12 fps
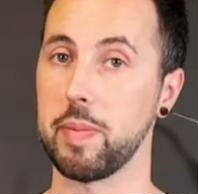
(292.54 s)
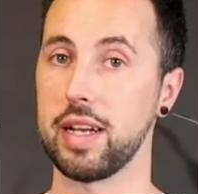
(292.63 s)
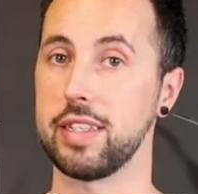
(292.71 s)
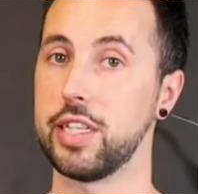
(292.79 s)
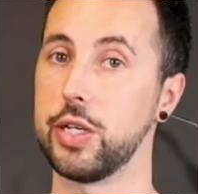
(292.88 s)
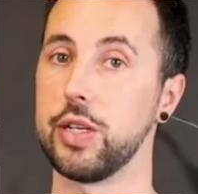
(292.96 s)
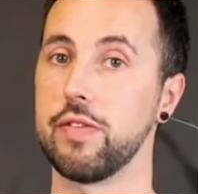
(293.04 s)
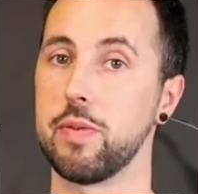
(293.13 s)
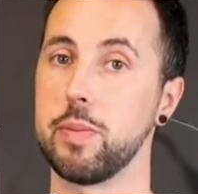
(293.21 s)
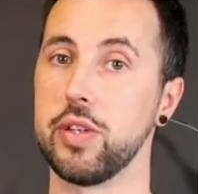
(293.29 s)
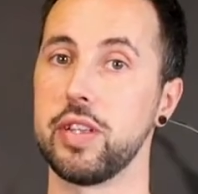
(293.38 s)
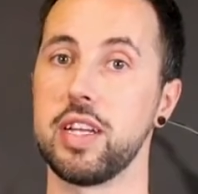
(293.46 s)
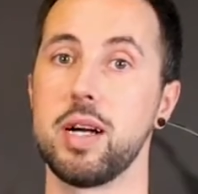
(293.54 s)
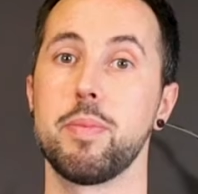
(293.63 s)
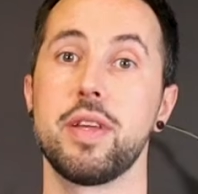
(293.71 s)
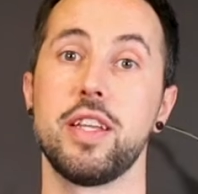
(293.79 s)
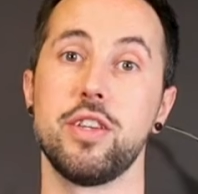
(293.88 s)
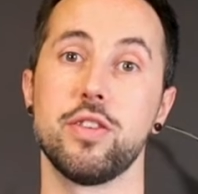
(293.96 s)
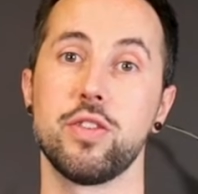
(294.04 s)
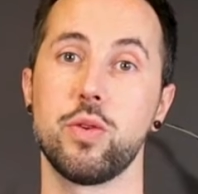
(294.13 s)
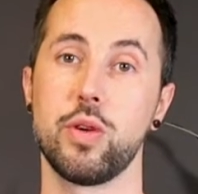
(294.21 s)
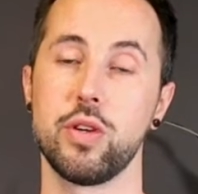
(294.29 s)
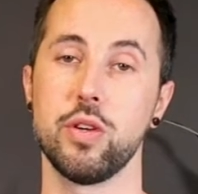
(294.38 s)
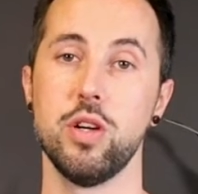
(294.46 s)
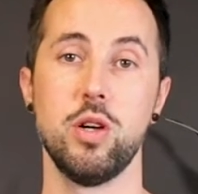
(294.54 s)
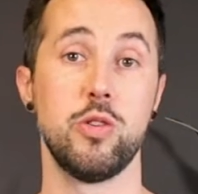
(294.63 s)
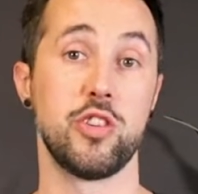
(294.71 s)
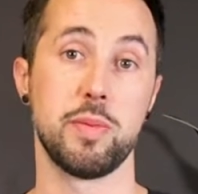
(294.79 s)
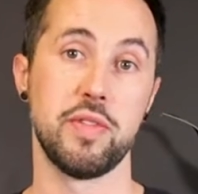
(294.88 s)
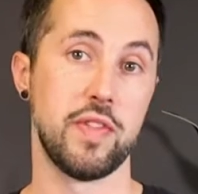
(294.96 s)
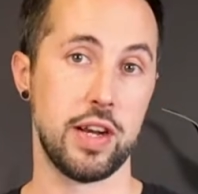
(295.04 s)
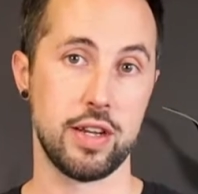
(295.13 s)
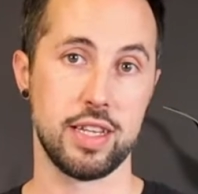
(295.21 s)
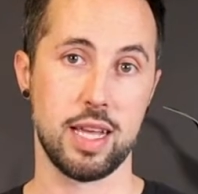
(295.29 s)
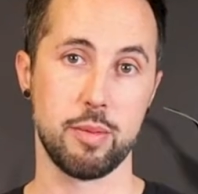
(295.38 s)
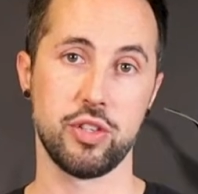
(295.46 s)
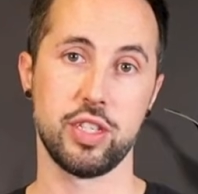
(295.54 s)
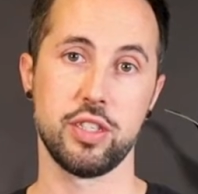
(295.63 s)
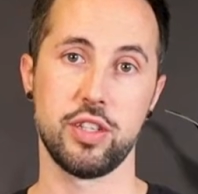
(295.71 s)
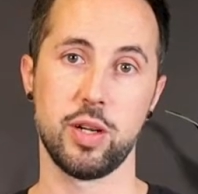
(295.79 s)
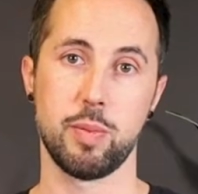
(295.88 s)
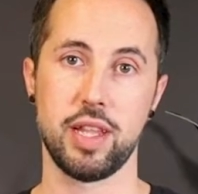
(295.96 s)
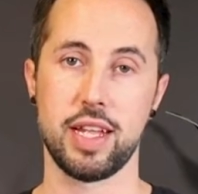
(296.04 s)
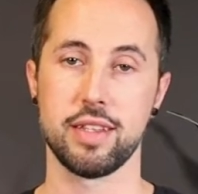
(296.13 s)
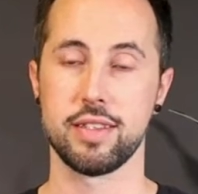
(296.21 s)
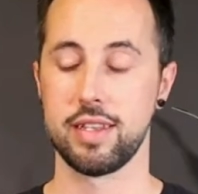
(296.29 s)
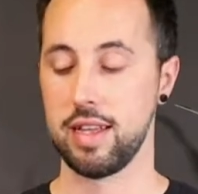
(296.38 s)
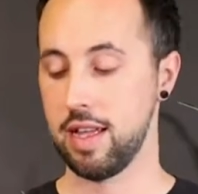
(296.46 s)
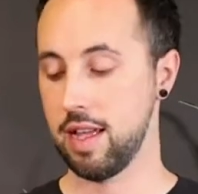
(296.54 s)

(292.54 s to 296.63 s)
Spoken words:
bacteria from building up in your soil, which can be very damaging to your plants.